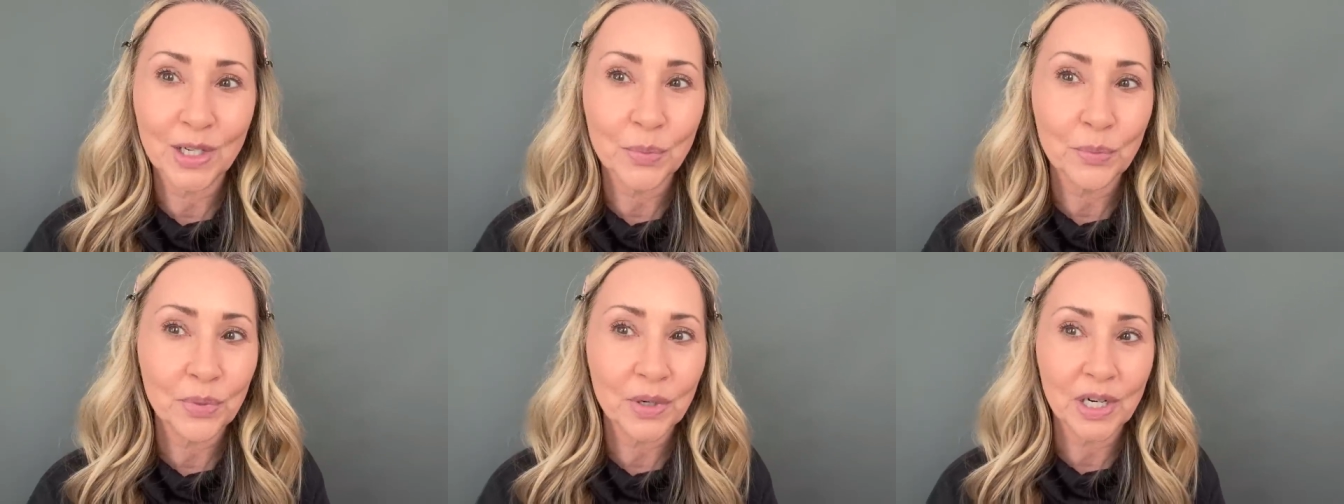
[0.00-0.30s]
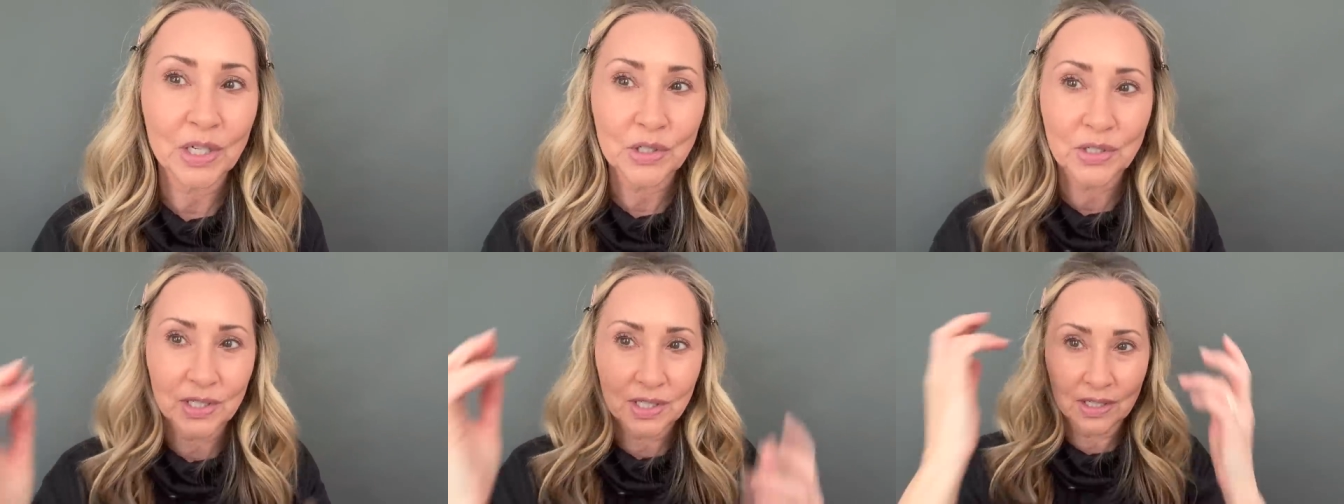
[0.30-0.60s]
and
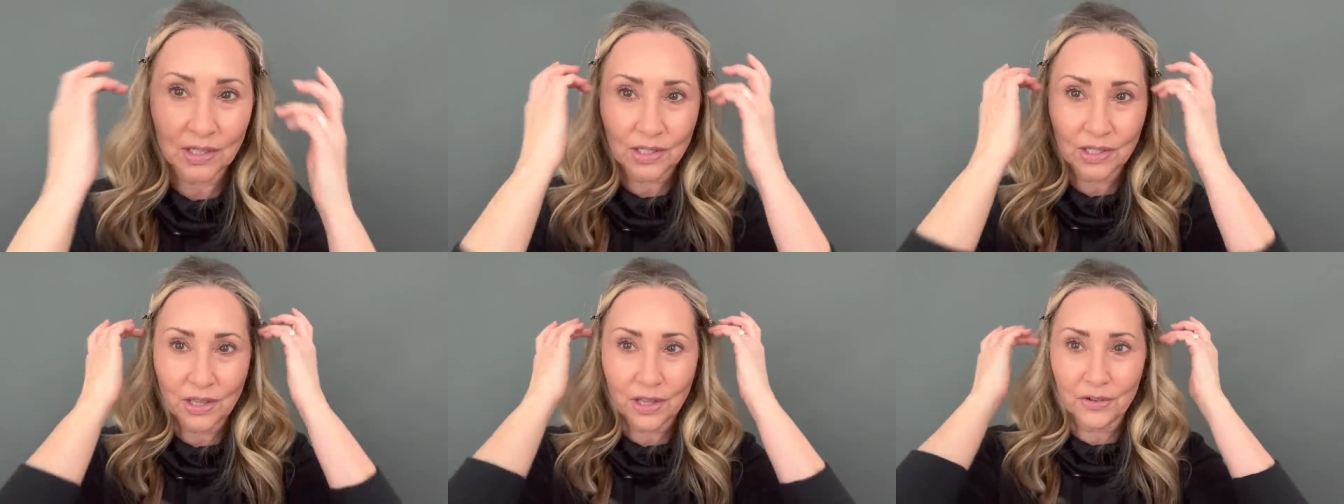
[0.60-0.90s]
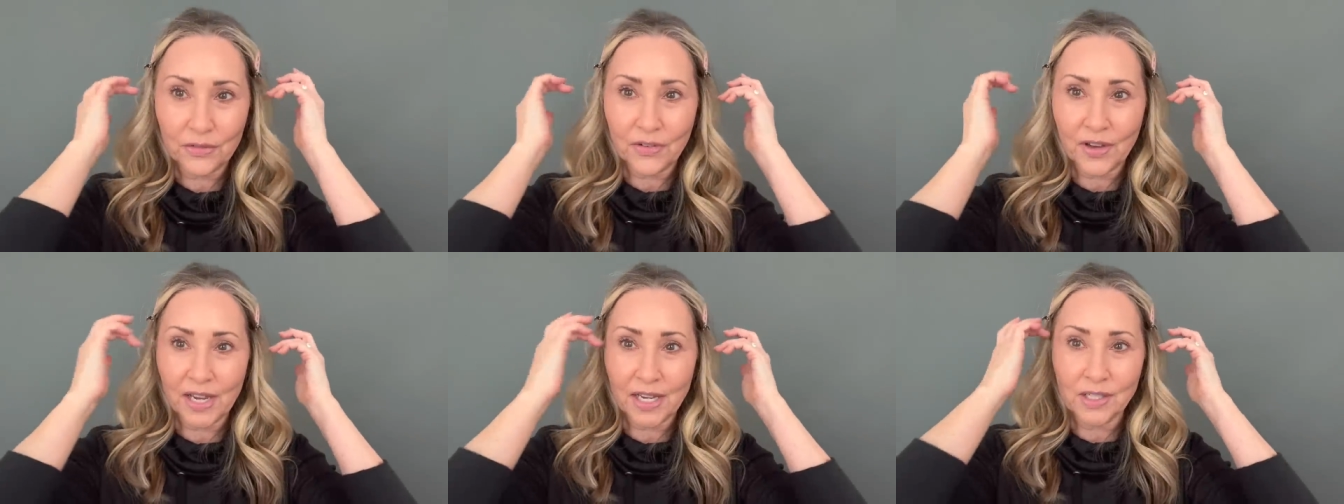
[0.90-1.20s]
pressed into the
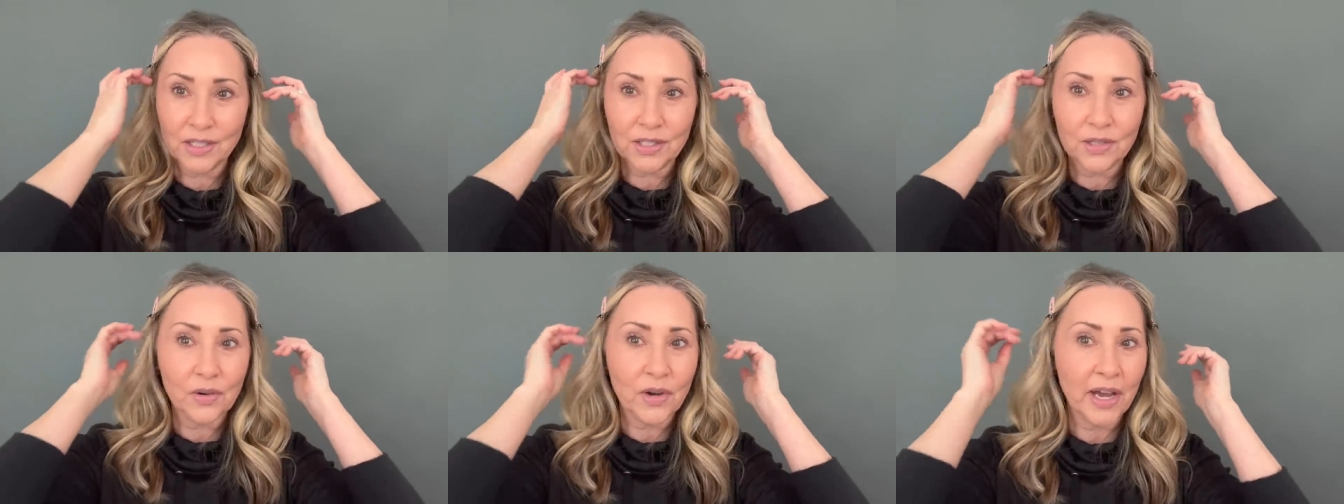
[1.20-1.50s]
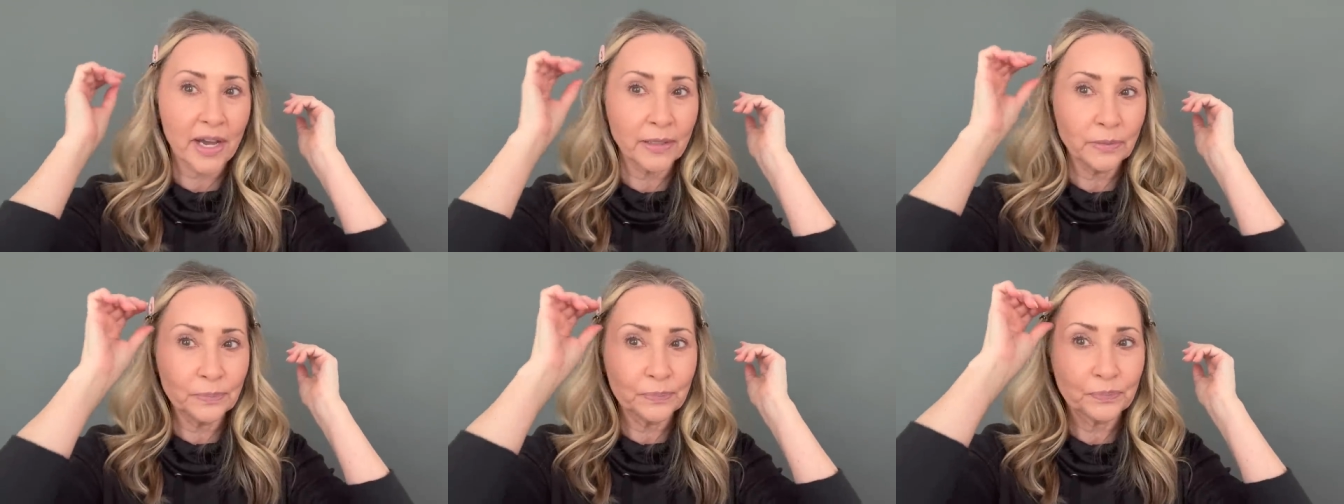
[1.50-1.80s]
face,
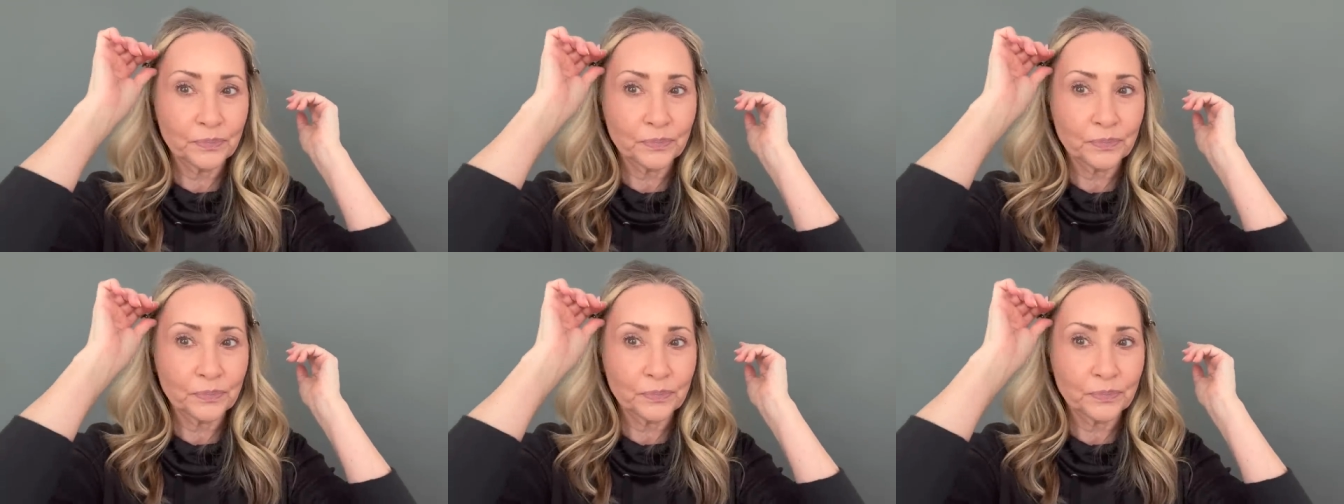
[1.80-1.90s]
okay?